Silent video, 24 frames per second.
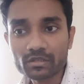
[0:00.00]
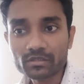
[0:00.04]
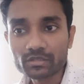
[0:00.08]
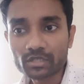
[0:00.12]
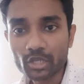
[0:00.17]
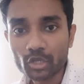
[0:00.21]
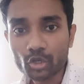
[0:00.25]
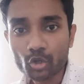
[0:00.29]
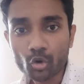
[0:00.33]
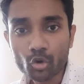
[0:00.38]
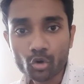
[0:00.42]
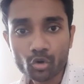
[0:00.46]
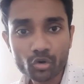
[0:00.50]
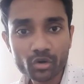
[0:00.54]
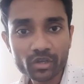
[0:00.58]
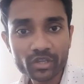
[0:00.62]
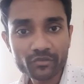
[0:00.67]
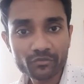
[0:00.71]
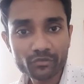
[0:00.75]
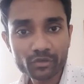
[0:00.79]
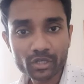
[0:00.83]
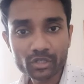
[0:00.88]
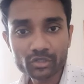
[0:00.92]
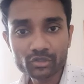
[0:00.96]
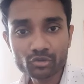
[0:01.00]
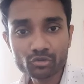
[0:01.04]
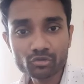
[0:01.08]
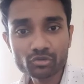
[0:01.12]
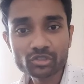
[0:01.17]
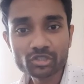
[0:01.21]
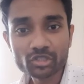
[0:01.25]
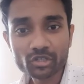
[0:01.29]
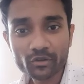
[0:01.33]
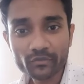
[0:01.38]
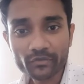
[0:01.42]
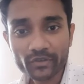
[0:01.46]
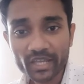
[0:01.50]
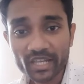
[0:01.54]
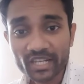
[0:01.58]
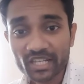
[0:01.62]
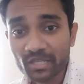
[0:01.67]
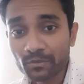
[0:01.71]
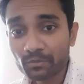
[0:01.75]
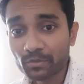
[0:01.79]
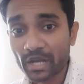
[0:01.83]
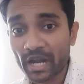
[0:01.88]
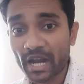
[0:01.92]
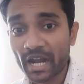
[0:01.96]
The logo, if you are using of
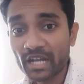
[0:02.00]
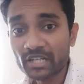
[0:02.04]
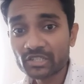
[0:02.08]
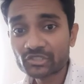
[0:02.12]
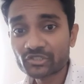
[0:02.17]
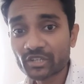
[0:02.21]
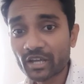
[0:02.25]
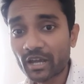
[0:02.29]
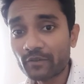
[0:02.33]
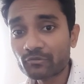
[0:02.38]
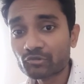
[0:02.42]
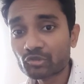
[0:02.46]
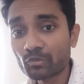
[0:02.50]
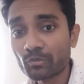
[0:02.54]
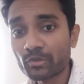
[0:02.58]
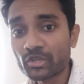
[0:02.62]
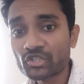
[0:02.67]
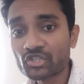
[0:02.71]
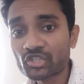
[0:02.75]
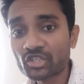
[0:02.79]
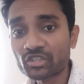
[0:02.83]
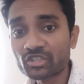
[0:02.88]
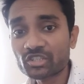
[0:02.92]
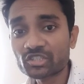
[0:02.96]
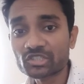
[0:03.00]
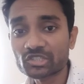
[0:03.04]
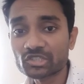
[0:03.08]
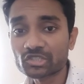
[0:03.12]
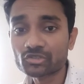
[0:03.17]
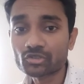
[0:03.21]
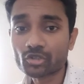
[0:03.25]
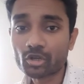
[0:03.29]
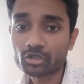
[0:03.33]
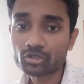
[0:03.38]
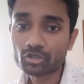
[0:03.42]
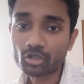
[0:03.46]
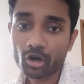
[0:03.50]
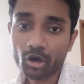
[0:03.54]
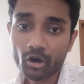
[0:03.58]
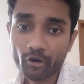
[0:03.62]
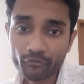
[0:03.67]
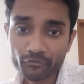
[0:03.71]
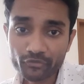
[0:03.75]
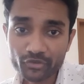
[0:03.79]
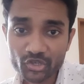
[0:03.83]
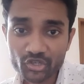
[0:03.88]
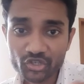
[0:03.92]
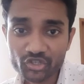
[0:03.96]
any brands, you have to mention this is not the
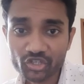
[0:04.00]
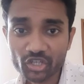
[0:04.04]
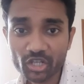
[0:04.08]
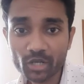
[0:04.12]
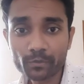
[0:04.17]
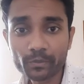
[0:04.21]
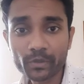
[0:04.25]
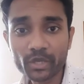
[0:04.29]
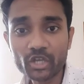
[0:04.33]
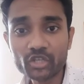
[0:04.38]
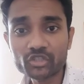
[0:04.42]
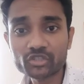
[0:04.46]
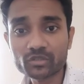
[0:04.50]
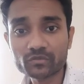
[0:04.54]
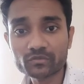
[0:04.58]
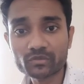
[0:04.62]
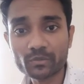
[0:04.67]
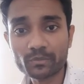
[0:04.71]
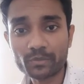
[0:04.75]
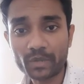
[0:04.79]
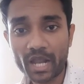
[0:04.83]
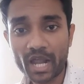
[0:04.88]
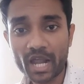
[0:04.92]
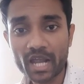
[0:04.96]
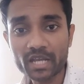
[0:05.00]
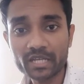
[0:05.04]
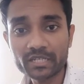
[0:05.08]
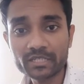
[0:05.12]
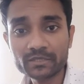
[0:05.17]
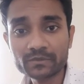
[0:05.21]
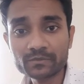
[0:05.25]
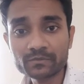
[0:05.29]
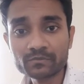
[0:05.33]
official page of the brand.